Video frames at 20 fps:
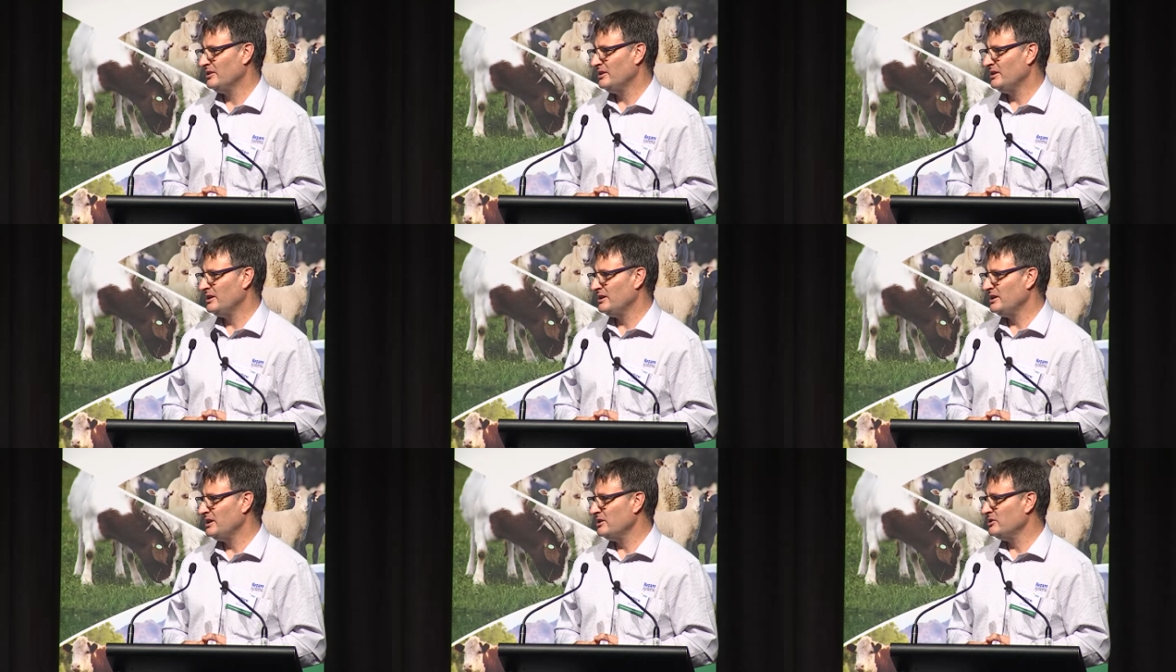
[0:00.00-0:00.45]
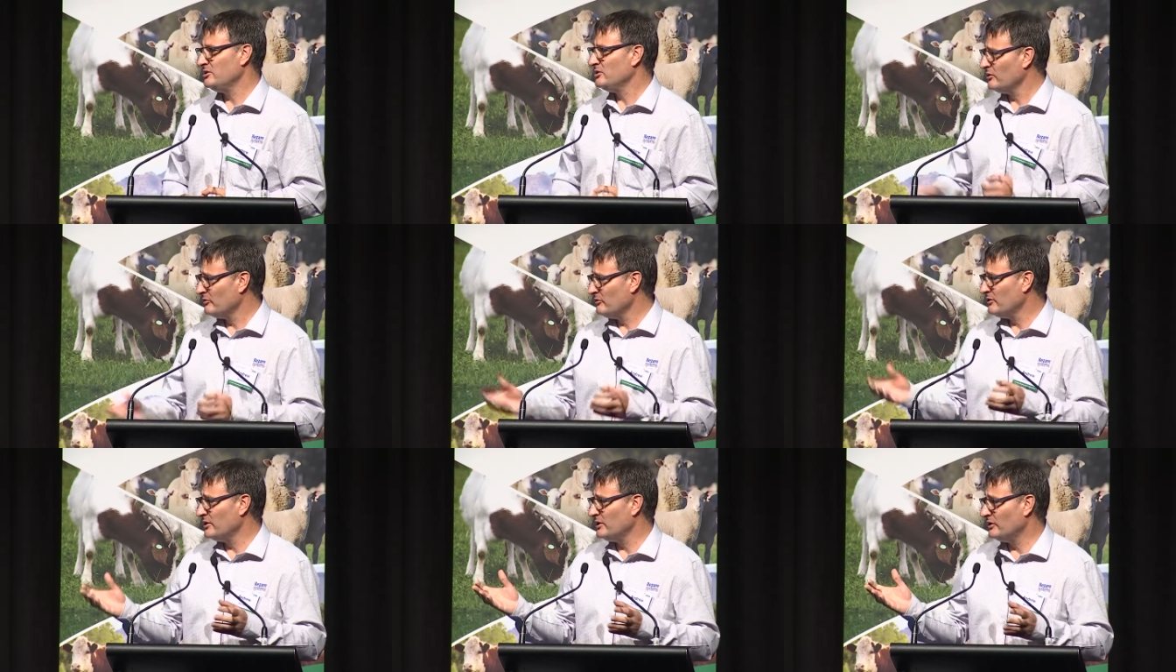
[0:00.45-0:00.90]
And again,
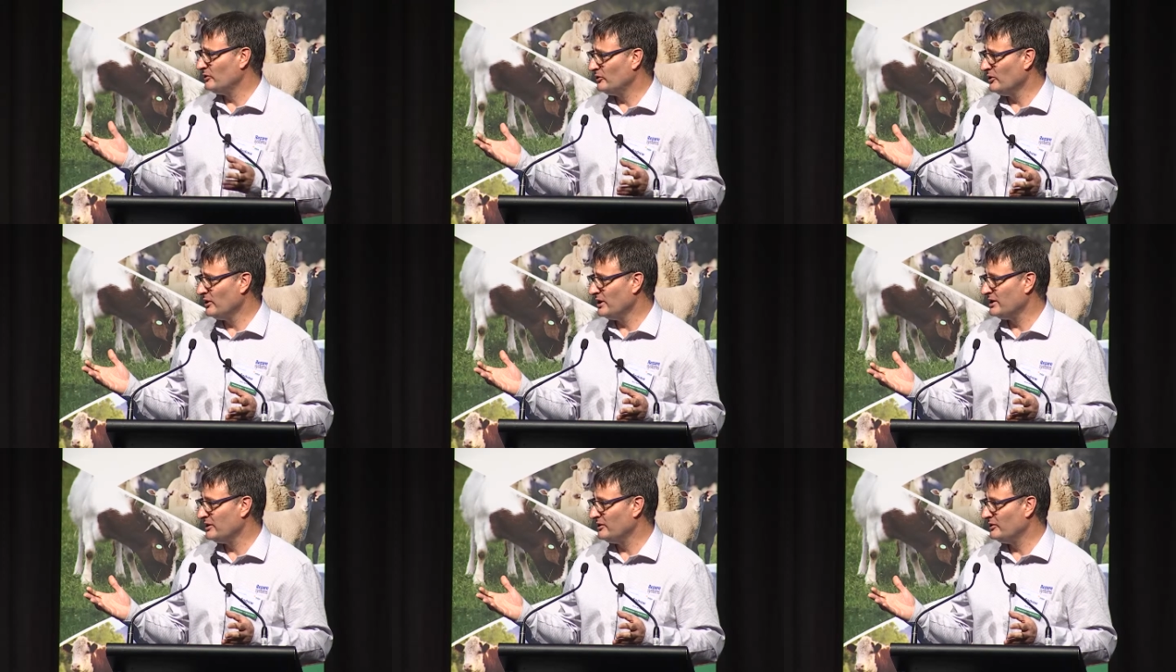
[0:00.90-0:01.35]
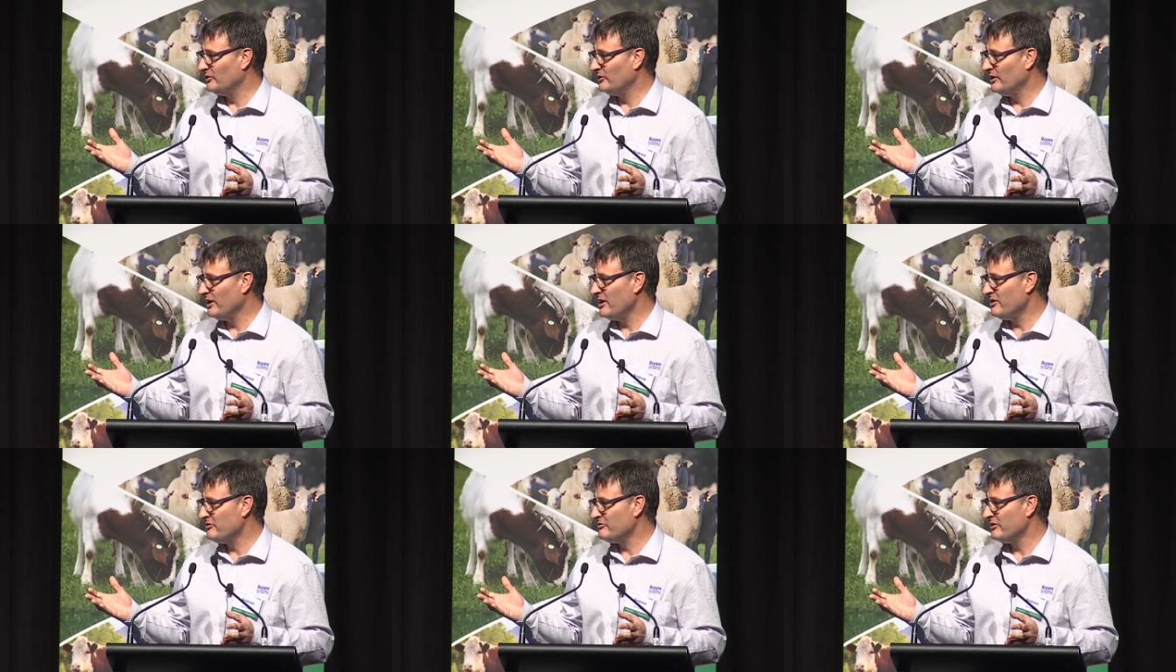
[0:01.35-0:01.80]
not very exciting
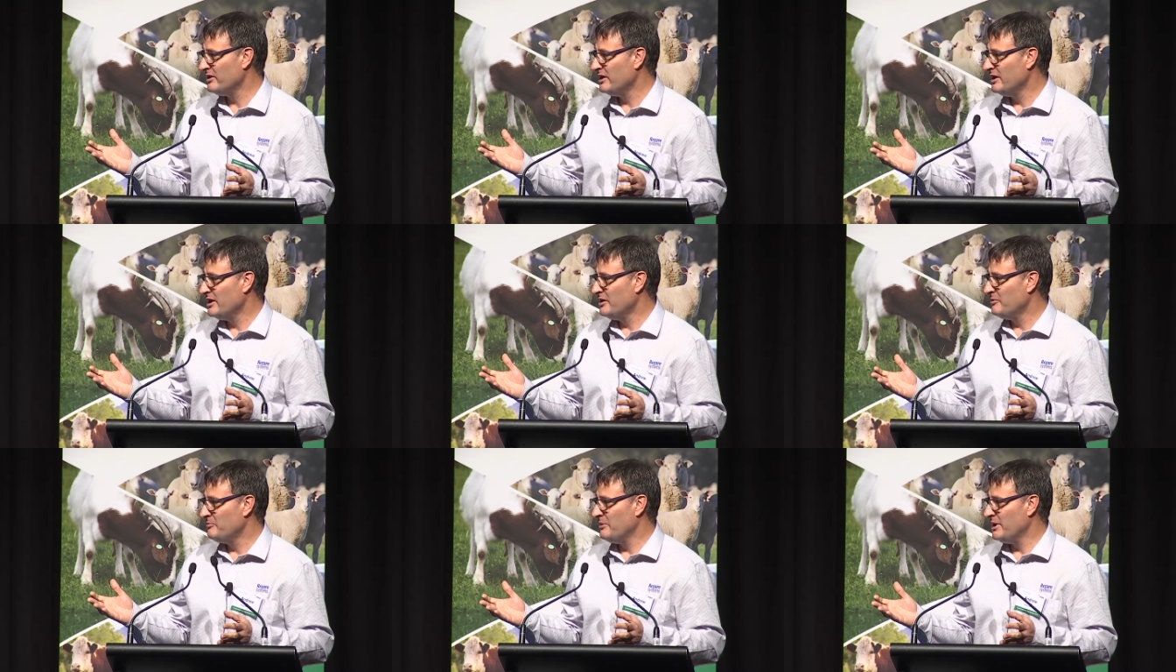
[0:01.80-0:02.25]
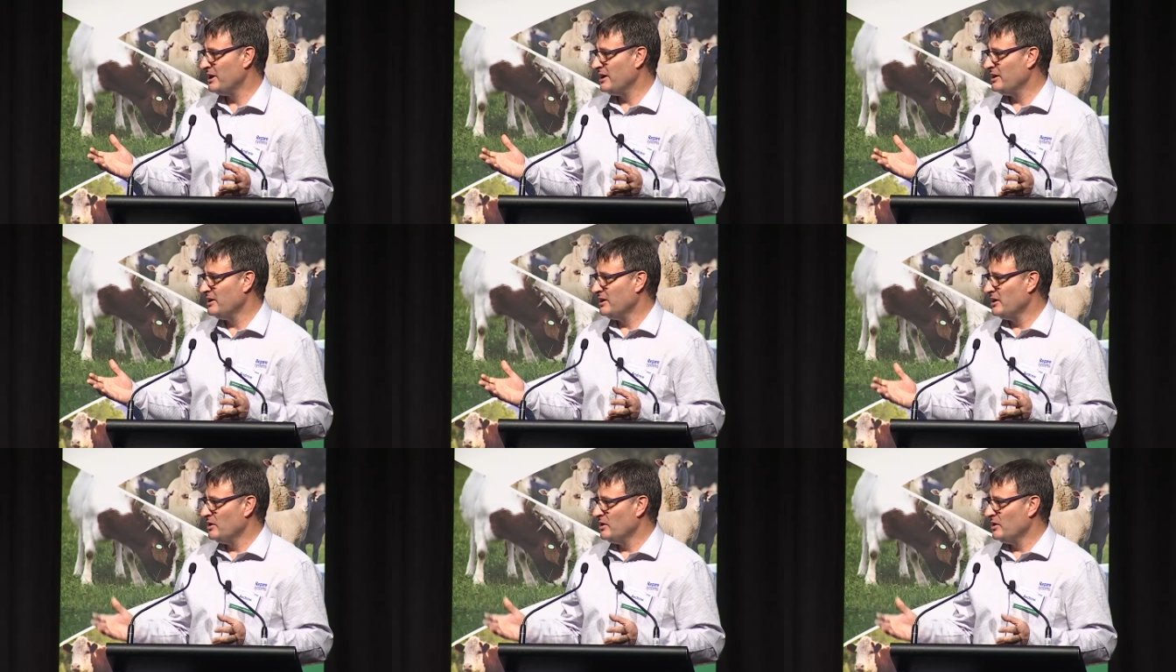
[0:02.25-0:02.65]
stuff, but